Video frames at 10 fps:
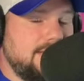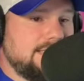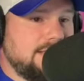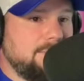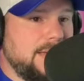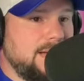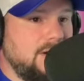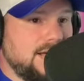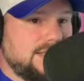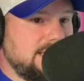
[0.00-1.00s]
That's a big
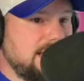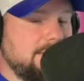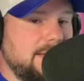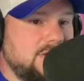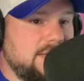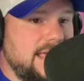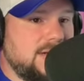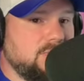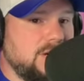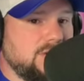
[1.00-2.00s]
loss, not to mention the
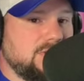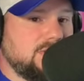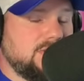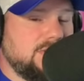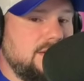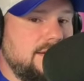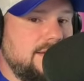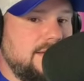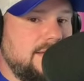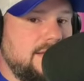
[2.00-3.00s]
edge rushers.
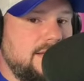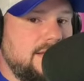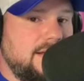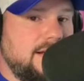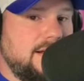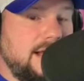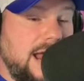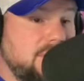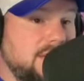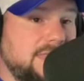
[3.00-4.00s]

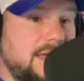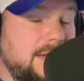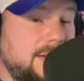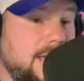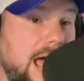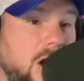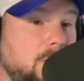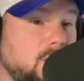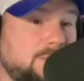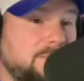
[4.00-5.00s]
I think
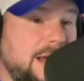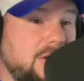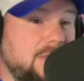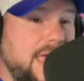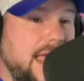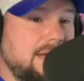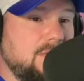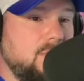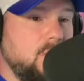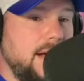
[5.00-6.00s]
almost bigger than
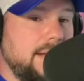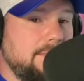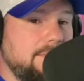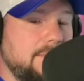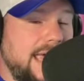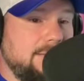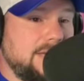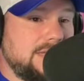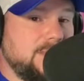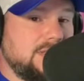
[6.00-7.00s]
what
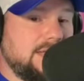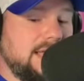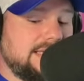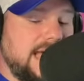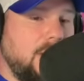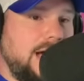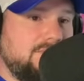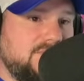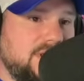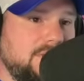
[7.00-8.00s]
Miami is missing is how I
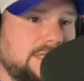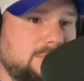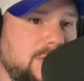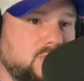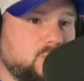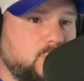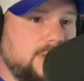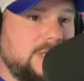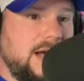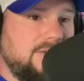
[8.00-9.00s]
feel this Bills
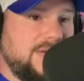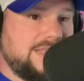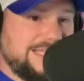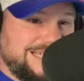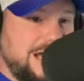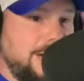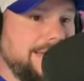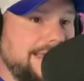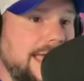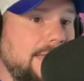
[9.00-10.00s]
rushing offense is
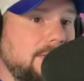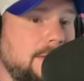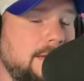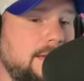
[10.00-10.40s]
coming together.